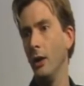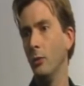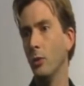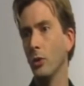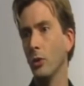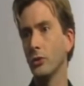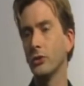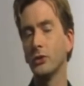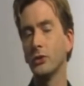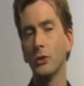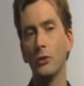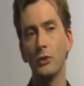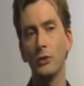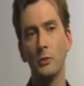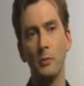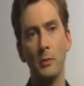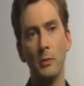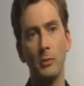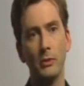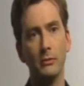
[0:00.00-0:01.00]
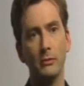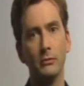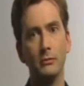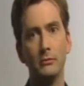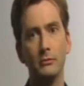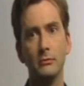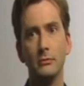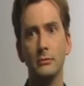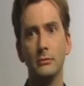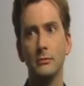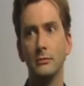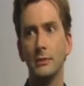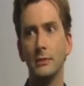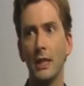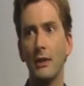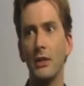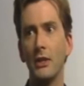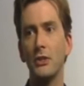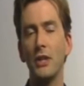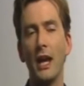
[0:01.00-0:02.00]
all sorts of people.
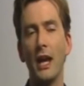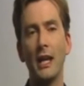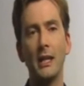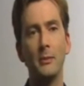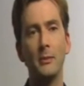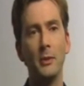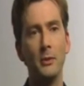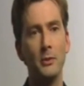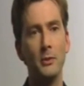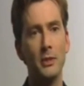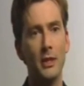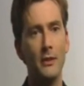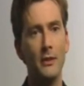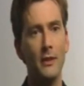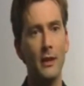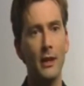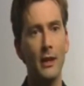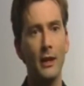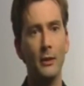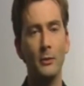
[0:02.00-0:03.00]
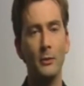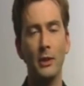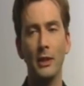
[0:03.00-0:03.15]
Derek Jacobi was in there.